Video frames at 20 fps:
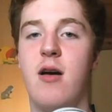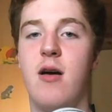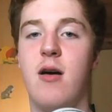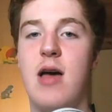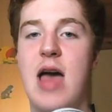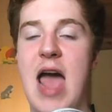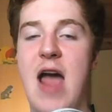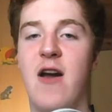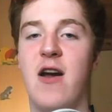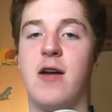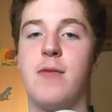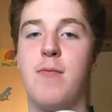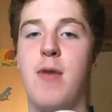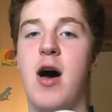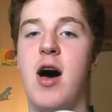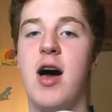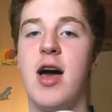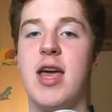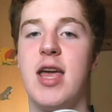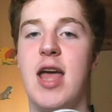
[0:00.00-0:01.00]
Eric
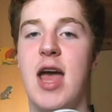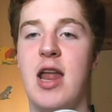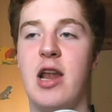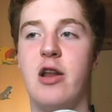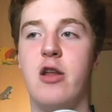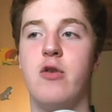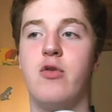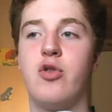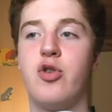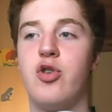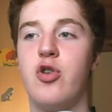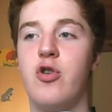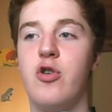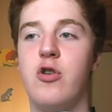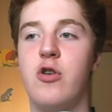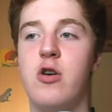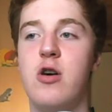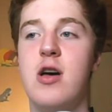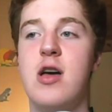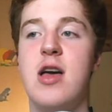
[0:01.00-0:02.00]
Bailly and Luke
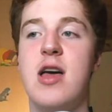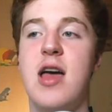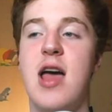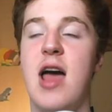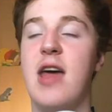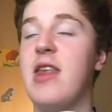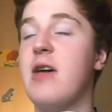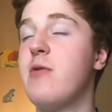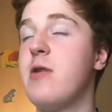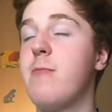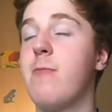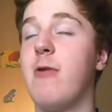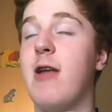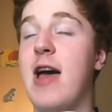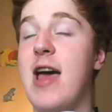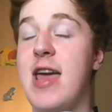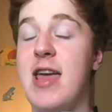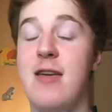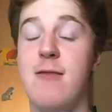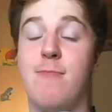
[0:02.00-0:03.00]
Shaw, and then we
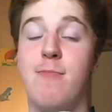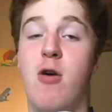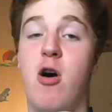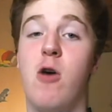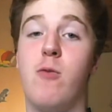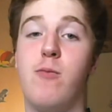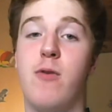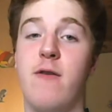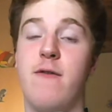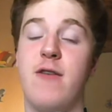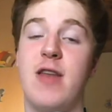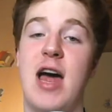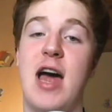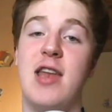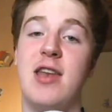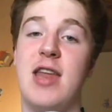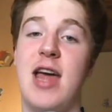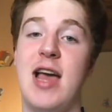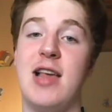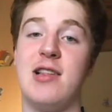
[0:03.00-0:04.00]
play Pogba,
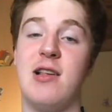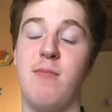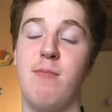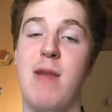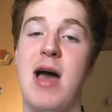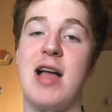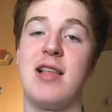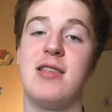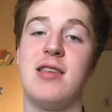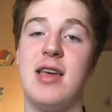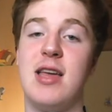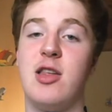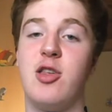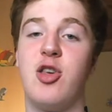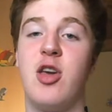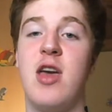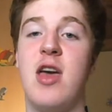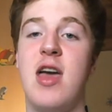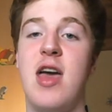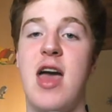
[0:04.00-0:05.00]
Fernandes and Matic,
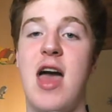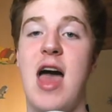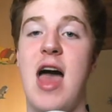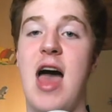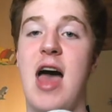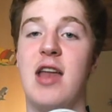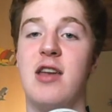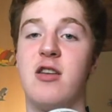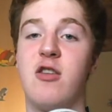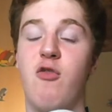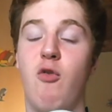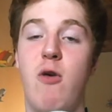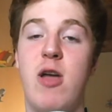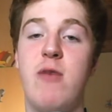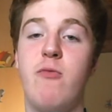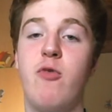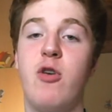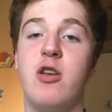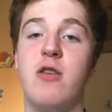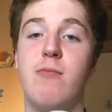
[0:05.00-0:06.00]
and
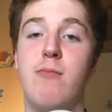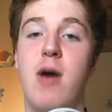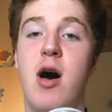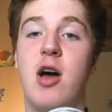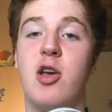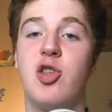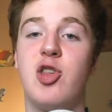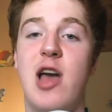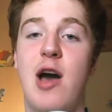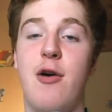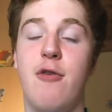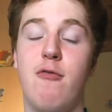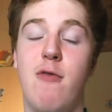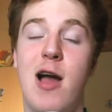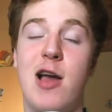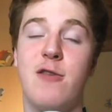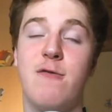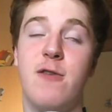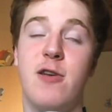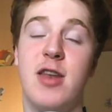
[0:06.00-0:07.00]
Greenwood, Martial and
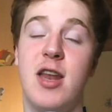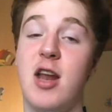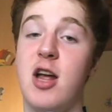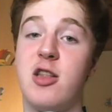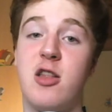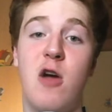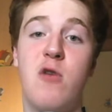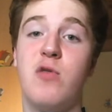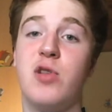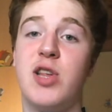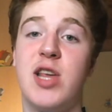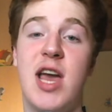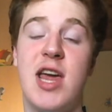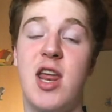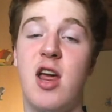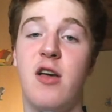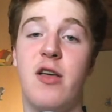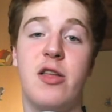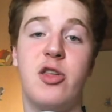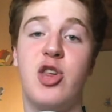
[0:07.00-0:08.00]
Rashford, and I don't see any
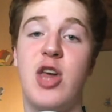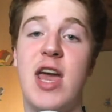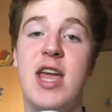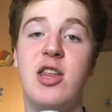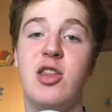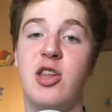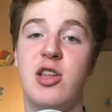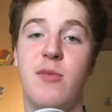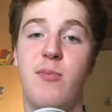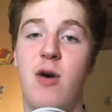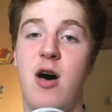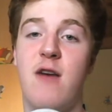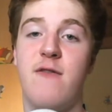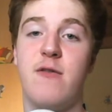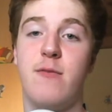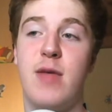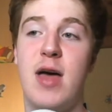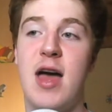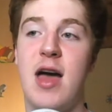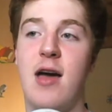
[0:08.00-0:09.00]
other changes apart
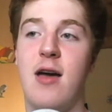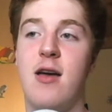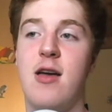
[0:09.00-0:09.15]
from that.